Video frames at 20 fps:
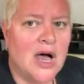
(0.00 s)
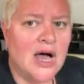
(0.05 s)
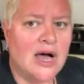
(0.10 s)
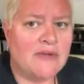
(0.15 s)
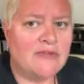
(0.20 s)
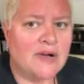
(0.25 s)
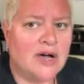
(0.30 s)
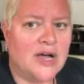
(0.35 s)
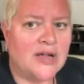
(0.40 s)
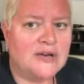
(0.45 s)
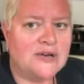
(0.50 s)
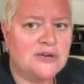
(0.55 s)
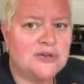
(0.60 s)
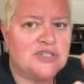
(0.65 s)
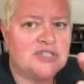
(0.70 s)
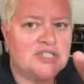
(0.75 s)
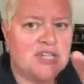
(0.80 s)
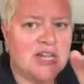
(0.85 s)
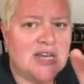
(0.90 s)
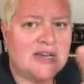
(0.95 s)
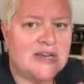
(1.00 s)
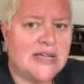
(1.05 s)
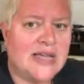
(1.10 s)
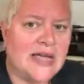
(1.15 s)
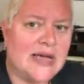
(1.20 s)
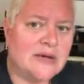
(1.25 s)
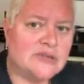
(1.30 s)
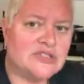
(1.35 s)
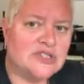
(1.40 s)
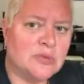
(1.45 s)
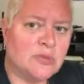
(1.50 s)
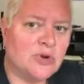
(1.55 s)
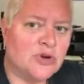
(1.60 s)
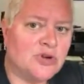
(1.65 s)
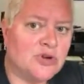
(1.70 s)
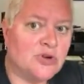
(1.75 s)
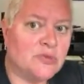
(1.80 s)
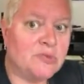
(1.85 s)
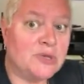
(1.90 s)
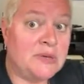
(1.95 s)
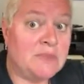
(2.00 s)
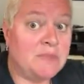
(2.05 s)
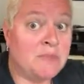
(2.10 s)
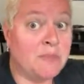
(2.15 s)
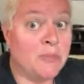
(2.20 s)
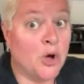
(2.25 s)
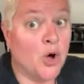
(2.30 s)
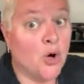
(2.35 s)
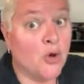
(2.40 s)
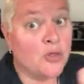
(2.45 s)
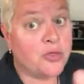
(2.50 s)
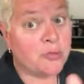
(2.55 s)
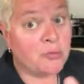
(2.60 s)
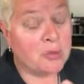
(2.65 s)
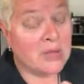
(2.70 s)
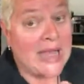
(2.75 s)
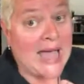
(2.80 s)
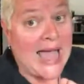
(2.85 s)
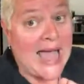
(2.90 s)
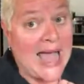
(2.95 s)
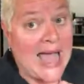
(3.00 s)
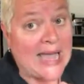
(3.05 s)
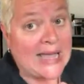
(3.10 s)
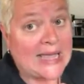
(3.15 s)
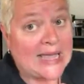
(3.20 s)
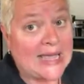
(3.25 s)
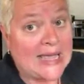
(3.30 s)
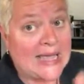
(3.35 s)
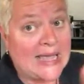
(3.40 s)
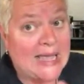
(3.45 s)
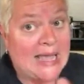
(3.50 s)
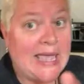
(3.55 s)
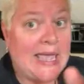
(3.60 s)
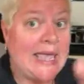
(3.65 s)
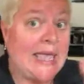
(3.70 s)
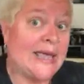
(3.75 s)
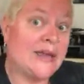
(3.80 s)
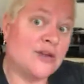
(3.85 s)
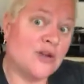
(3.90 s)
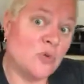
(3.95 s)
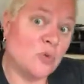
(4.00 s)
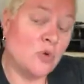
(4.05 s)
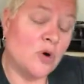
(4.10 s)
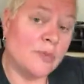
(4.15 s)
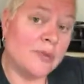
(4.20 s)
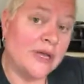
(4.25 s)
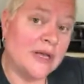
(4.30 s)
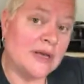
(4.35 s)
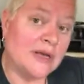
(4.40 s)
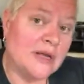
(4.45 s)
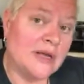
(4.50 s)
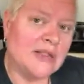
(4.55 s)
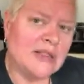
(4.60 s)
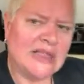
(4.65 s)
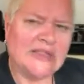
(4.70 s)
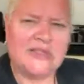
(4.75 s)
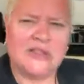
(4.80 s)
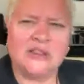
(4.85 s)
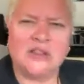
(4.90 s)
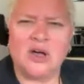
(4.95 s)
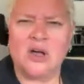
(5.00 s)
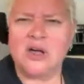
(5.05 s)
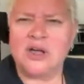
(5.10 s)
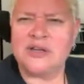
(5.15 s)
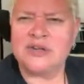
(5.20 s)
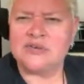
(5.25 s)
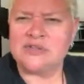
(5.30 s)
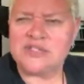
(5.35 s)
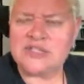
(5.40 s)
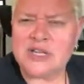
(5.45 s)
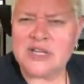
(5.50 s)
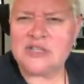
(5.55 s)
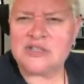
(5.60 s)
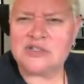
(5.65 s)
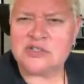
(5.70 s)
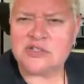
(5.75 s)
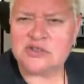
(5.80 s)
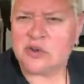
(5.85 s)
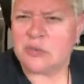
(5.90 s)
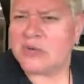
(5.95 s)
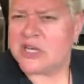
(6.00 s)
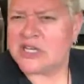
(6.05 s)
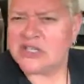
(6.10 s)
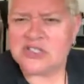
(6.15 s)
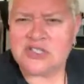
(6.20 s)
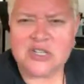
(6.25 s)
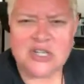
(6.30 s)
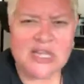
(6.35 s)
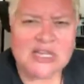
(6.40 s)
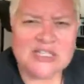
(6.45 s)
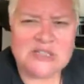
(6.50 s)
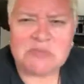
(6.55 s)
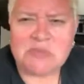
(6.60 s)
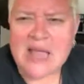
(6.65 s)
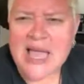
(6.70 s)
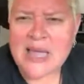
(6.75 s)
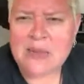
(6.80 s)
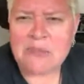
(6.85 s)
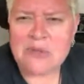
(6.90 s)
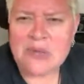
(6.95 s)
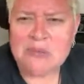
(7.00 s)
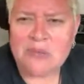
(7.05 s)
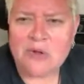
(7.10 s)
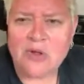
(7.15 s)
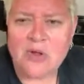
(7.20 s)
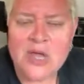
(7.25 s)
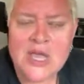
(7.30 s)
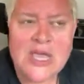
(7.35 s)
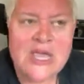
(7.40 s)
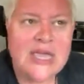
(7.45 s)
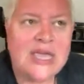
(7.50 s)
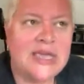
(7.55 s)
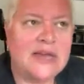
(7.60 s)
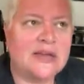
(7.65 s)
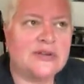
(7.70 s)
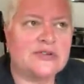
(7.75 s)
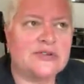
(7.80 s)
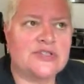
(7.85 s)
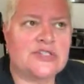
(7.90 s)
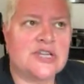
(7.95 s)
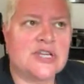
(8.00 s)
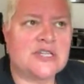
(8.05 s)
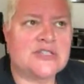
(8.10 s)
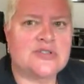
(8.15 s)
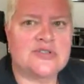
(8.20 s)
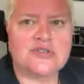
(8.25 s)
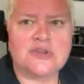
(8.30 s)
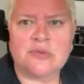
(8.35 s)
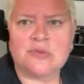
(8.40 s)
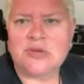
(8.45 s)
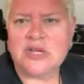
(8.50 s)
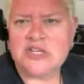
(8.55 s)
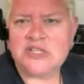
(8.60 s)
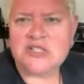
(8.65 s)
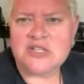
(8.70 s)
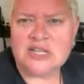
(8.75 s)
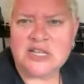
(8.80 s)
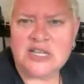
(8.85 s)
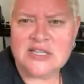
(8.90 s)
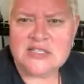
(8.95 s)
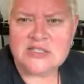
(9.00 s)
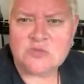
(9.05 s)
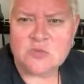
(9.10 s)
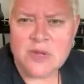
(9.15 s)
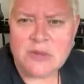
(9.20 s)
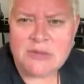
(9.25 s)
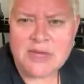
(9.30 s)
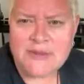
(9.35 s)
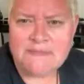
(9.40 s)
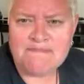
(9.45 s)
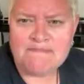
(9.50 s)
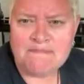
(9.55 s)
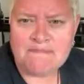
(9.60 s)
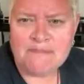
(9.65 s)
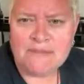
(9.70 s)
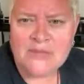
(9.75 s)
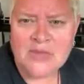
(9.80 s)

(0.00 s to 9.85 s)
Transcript: of understanding how someone could be both black and a woman. Like the law understands discrimination against black people. It understands discrimination against women.